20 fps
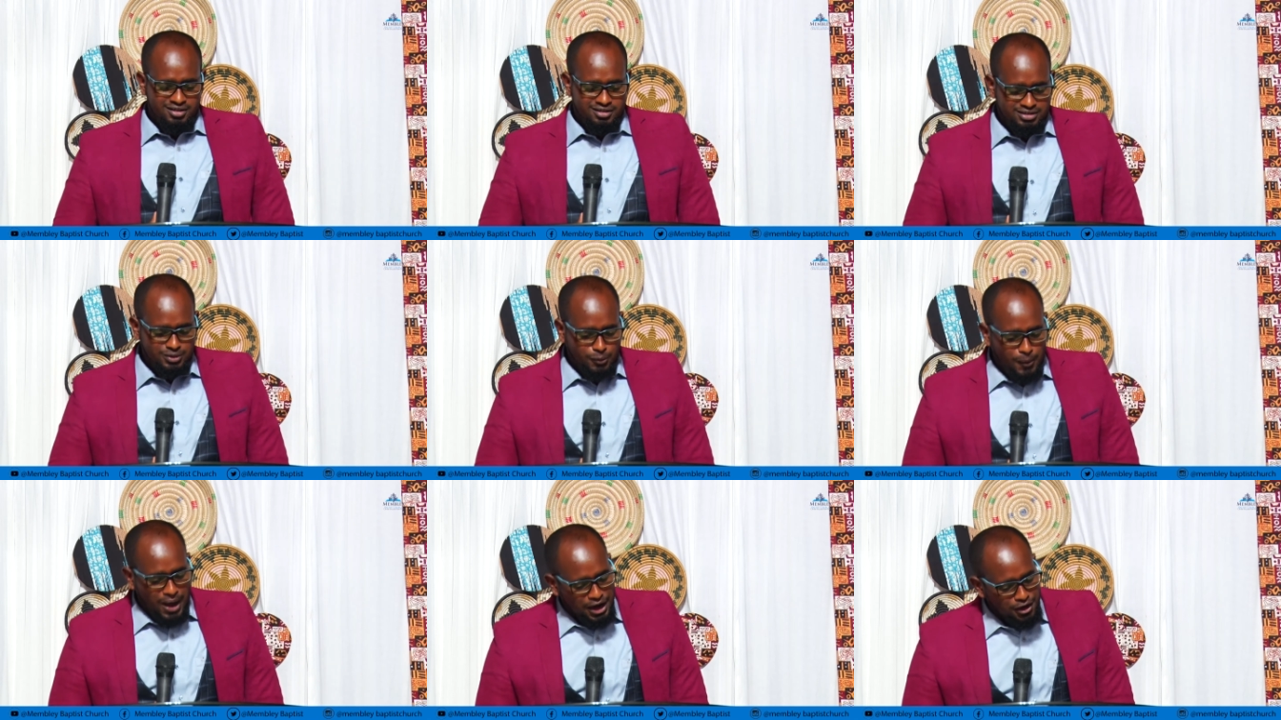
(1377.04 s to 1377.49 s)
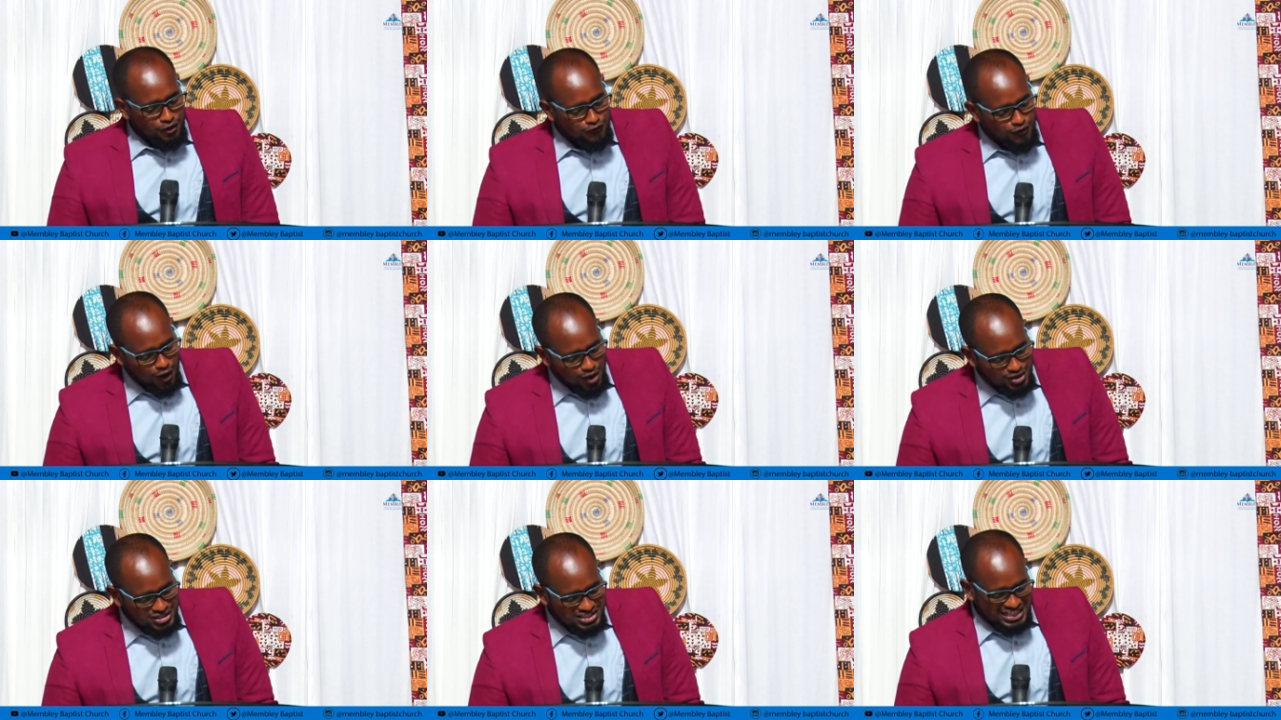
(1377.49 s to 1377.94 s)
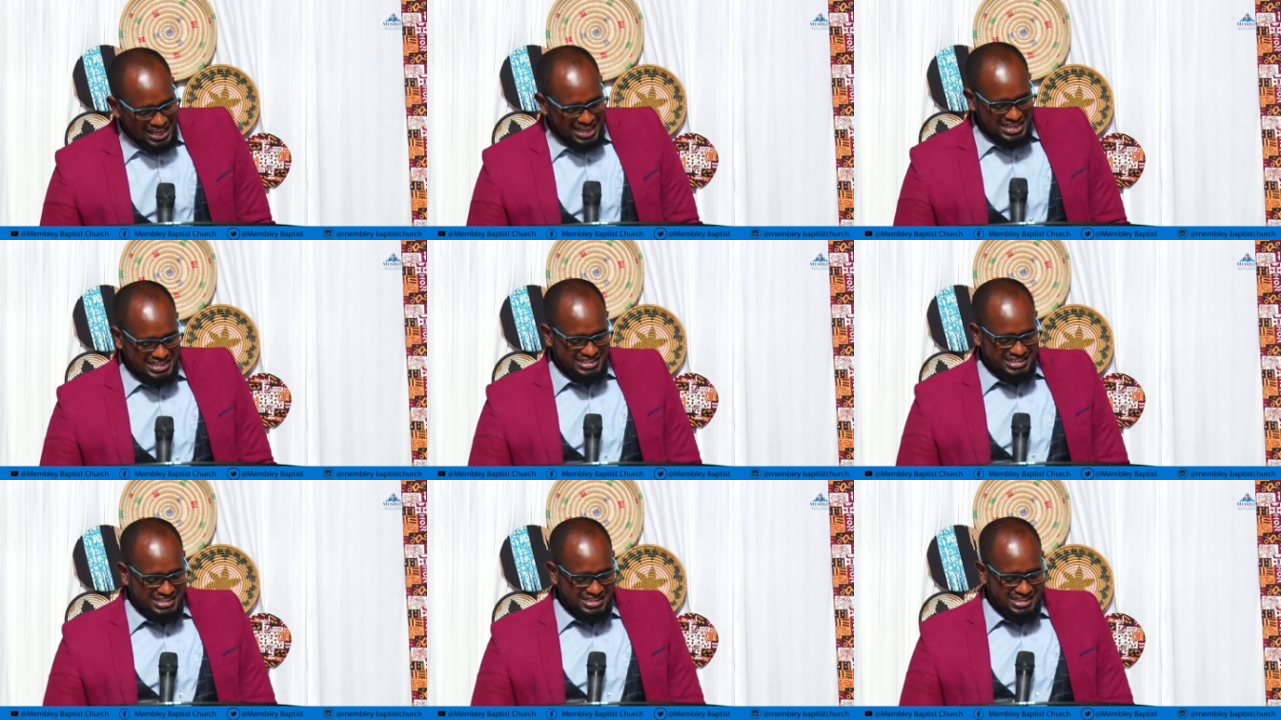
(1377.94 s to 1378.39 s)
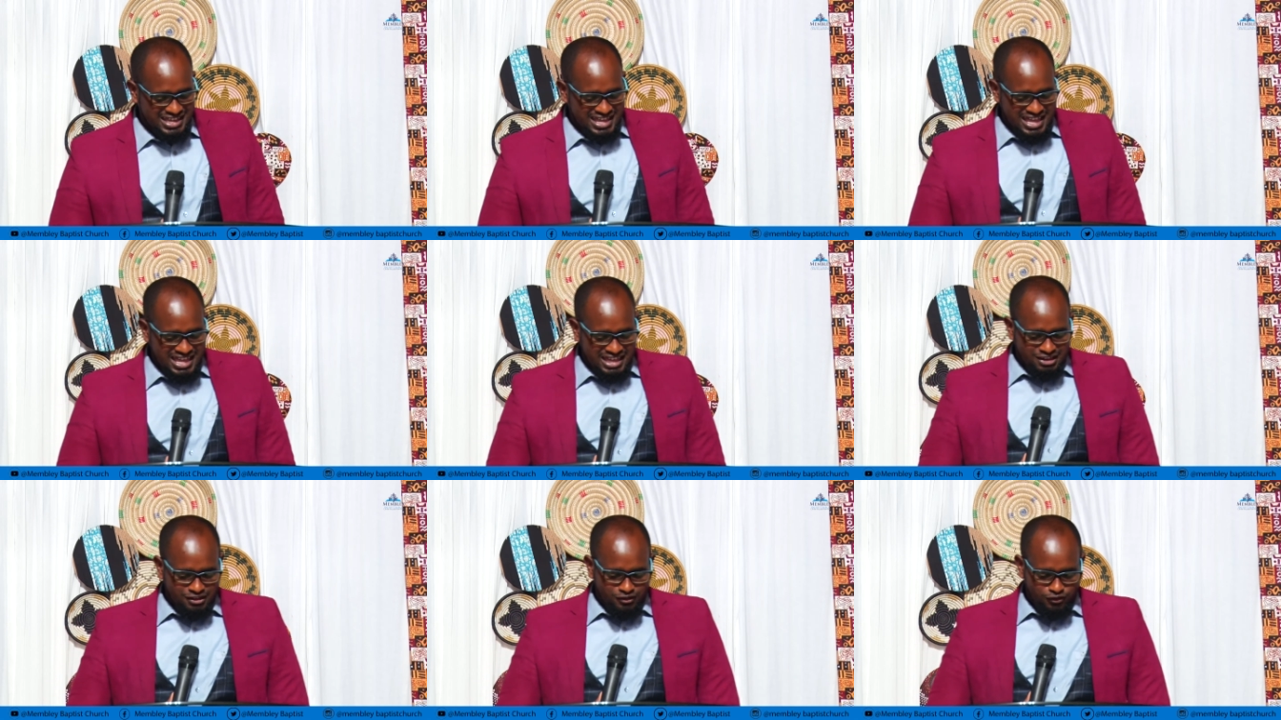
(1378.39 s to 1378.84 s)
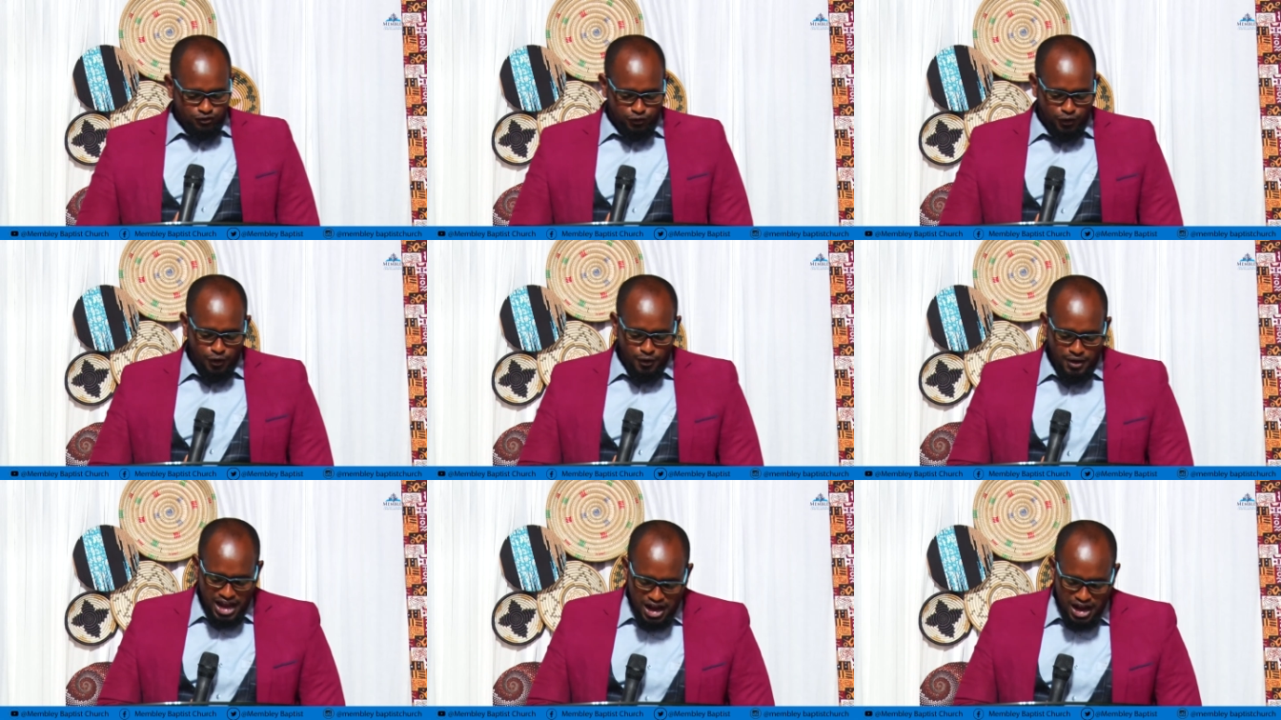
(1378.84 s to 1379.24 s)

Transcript: The word of God says, for